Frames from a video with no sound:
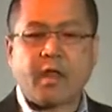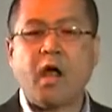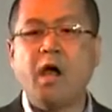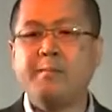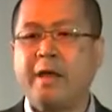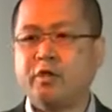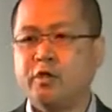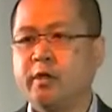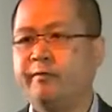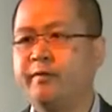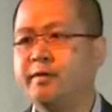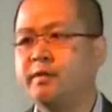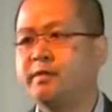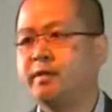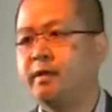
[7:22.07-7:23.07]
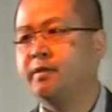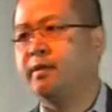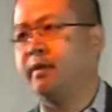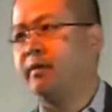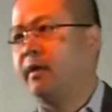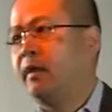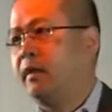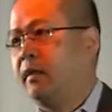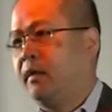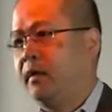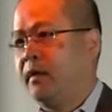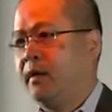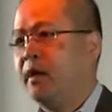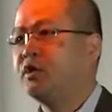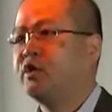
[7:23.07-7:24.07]
I'm actually a physicist and
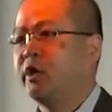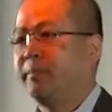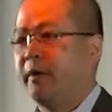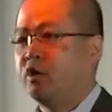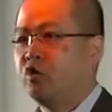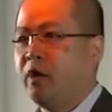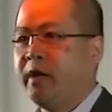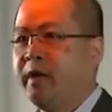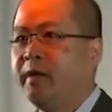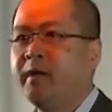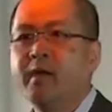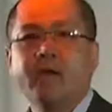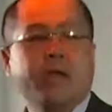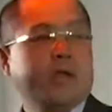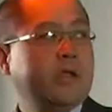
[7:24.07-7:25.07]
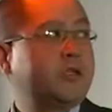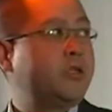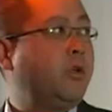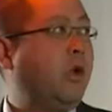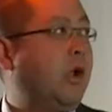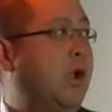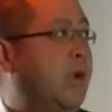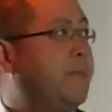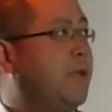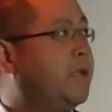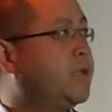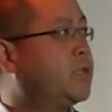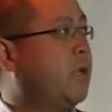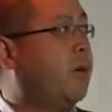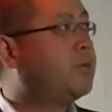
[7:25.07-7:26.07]
an engineer by training, and so I made
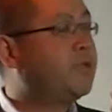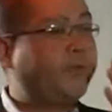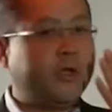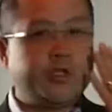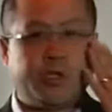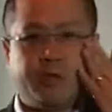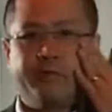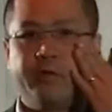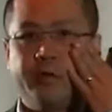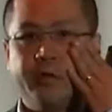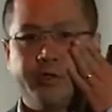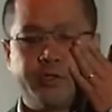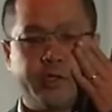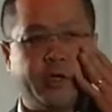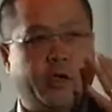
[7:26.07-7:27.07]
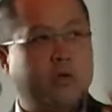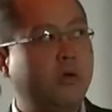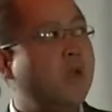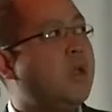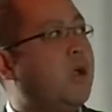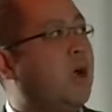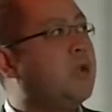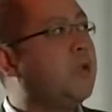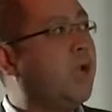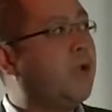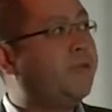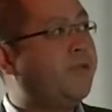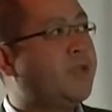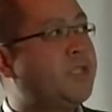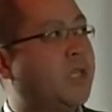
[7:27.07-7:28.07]
this observation a few years ago.
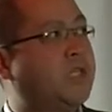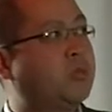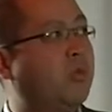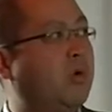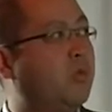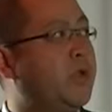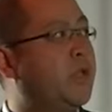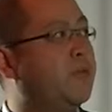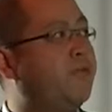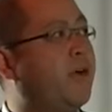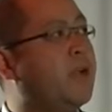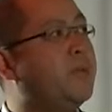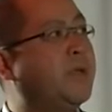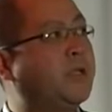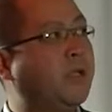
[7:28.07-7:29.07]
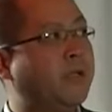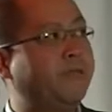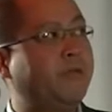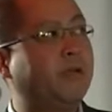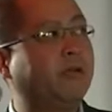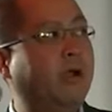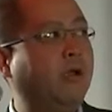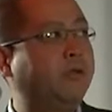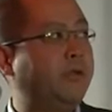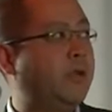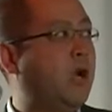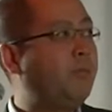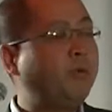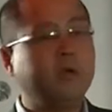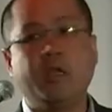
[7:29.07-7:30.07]
Unlike physics, where we can fundamentally figure out the
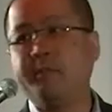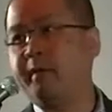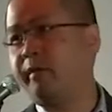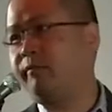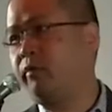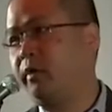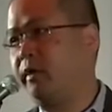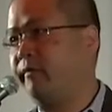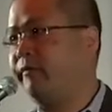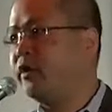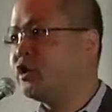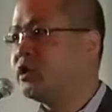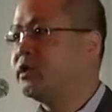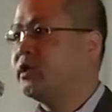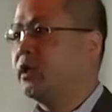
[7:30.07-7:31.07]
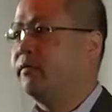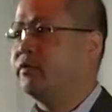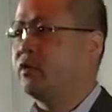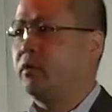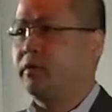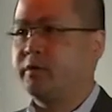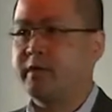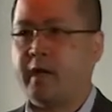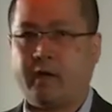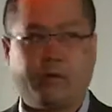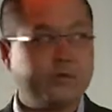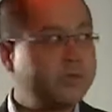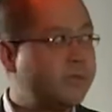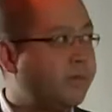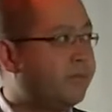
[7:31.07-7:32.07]
upper limit for the efficiency of solar
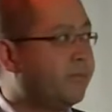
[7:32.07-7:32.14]
cells,